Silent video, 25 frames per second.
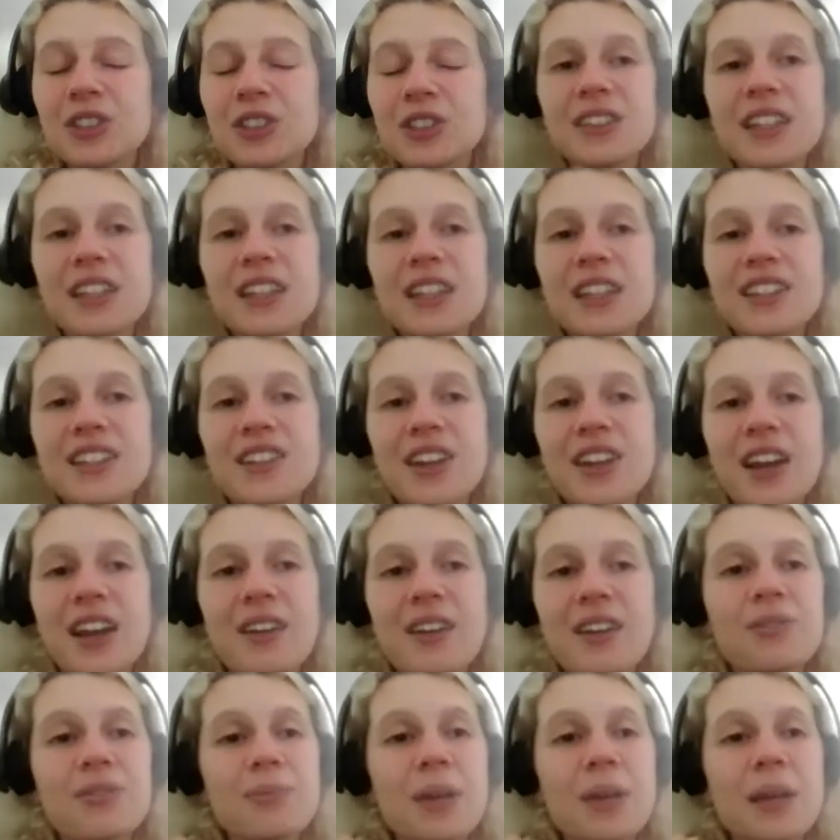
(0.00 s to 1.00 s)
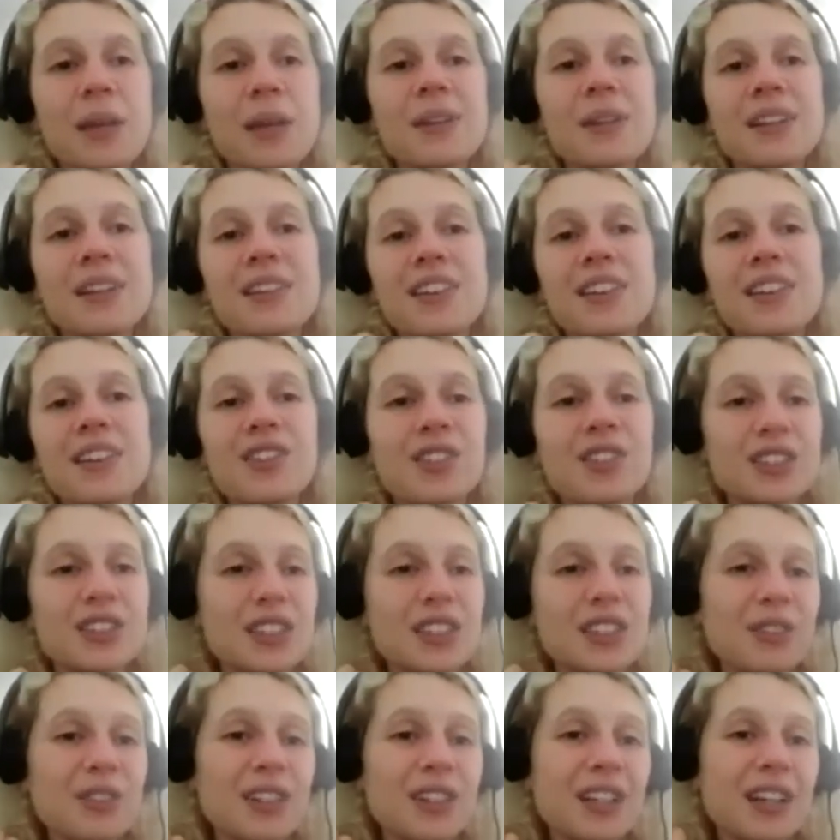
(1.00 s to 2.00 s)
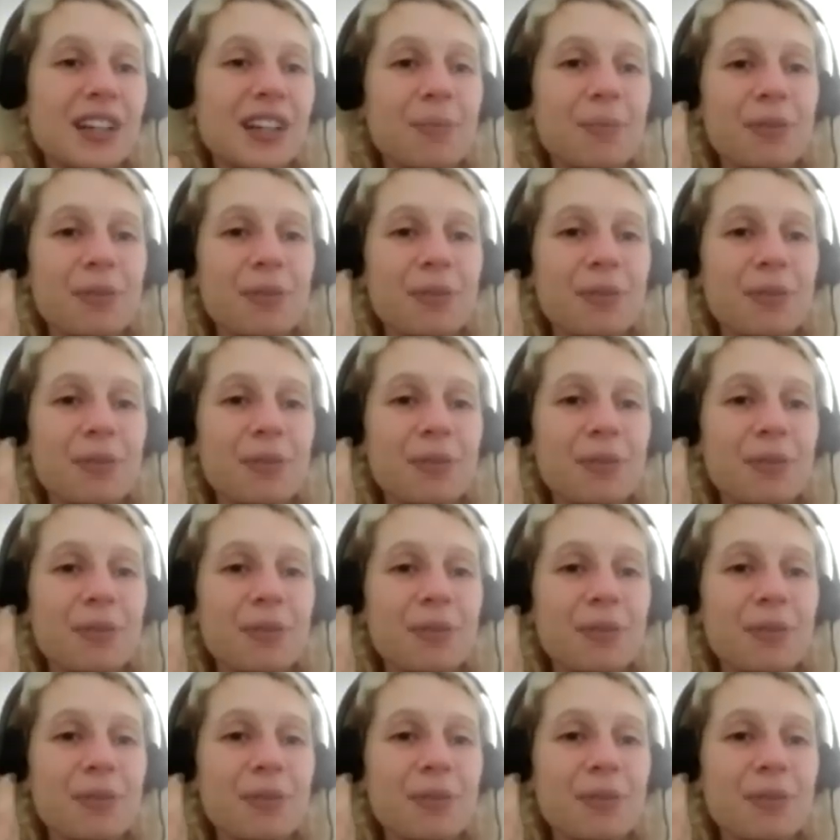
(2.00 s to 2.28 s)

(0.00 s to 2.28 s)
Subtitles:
think you have maybe not even a couple